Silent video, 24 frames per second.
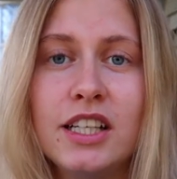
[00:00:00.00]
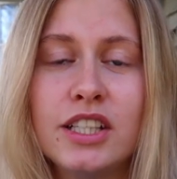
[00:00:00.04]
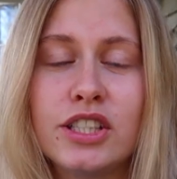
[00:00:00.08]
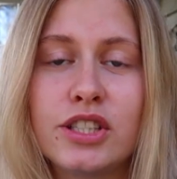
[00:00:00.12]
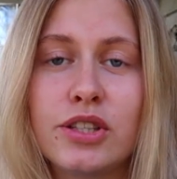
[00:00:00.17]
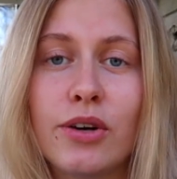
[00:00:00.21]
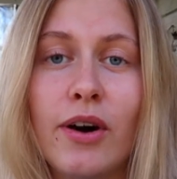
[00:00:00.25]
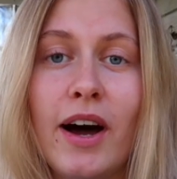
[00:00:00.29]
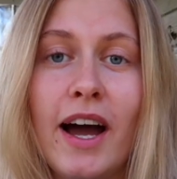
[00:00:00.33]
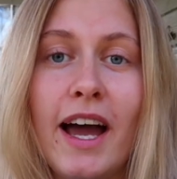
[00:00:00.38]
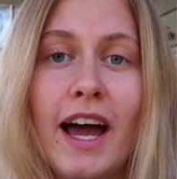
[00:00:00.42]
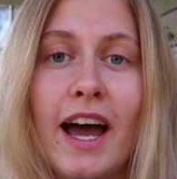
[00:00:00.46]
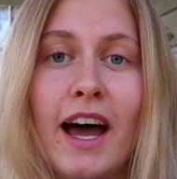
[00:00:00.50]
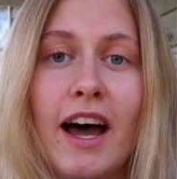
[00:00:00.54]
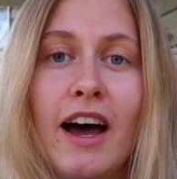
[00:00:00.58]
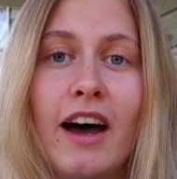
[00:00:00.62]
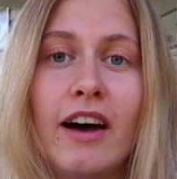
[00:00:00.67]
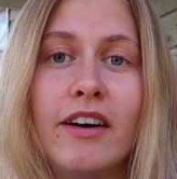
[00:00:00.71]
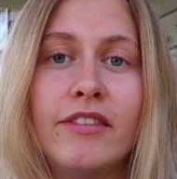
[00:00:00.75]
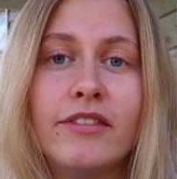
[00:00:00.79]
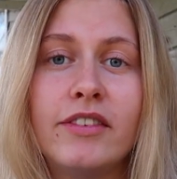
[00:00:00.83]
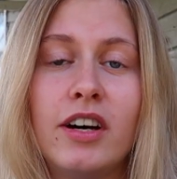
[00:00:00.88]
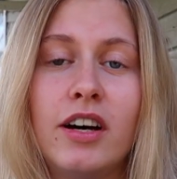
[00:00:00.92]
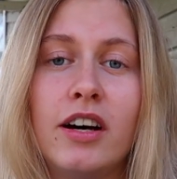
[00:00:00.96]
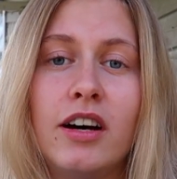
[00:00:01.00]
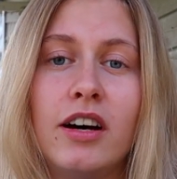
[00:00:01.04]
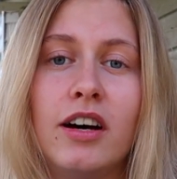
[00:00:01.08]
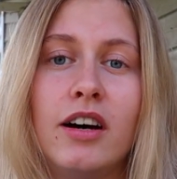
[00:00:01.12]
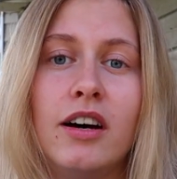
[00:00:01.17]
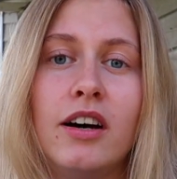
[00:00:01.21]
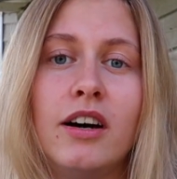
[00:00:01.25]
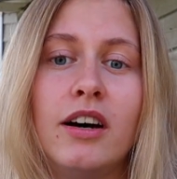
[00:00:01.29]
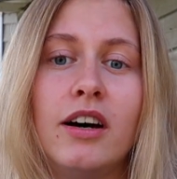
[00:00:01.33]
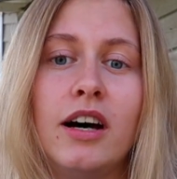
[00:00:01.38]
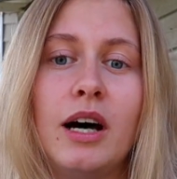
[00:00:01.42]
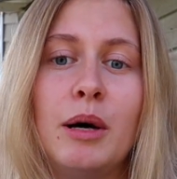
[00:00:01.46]
So I have
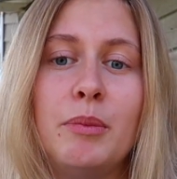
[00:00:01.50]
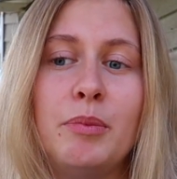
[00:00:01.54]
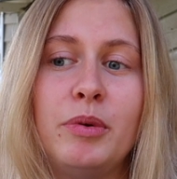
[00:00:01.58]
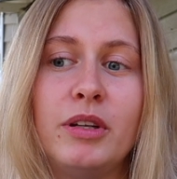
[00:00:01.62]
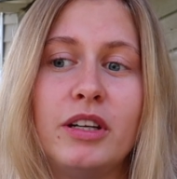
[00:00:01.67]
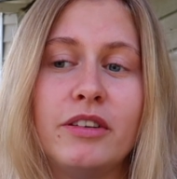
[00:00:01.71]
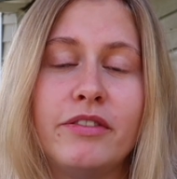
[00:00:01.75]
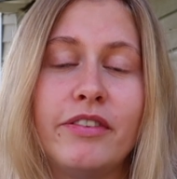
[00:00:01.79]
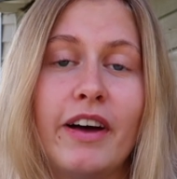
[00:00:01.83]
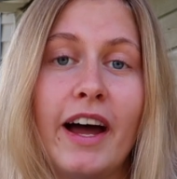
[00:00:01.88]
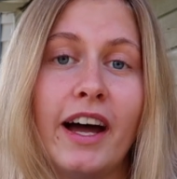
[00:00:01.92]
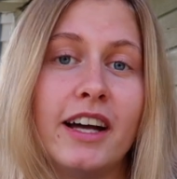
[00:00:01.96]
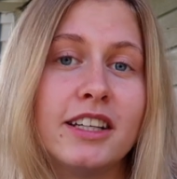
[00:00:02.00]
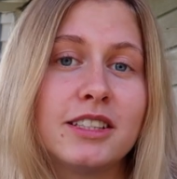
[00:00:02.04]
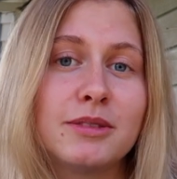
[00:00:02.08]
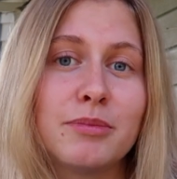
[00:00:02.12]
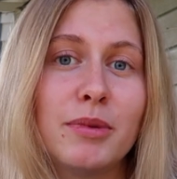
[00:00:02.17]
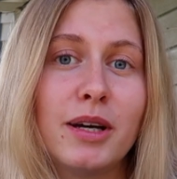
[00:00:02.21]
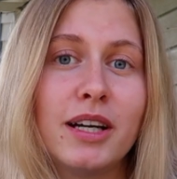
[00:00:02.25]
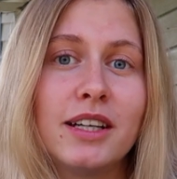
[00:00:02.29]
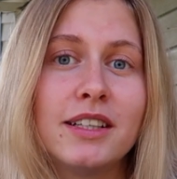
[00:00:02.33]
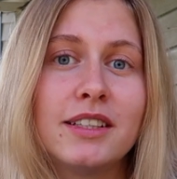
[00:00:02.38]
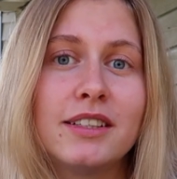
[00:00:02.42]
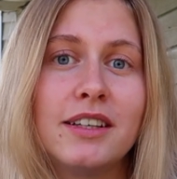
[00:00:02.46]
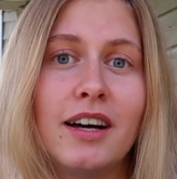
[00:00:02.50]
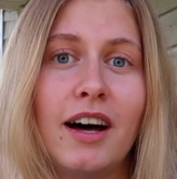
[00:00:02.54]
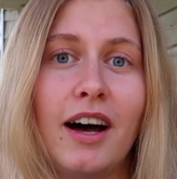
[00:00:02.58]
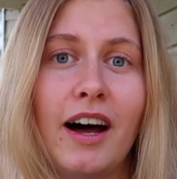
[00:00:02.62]
a bit of asthma,